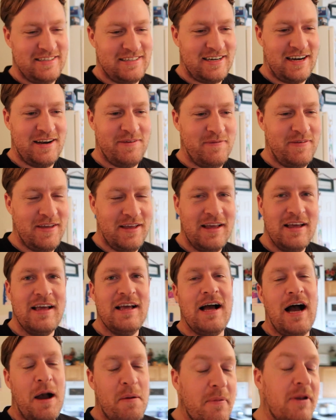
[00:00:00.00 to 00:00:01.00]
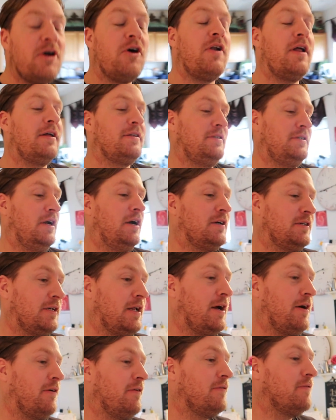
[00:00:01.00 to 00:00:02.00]
Trying to be, I'm gonna go downstairs
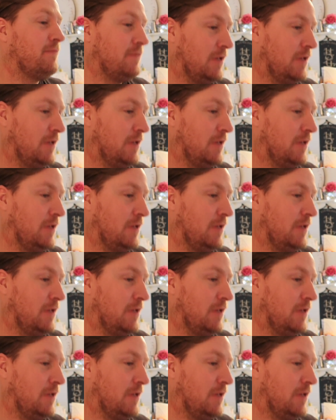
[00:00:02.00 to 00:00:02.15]
now,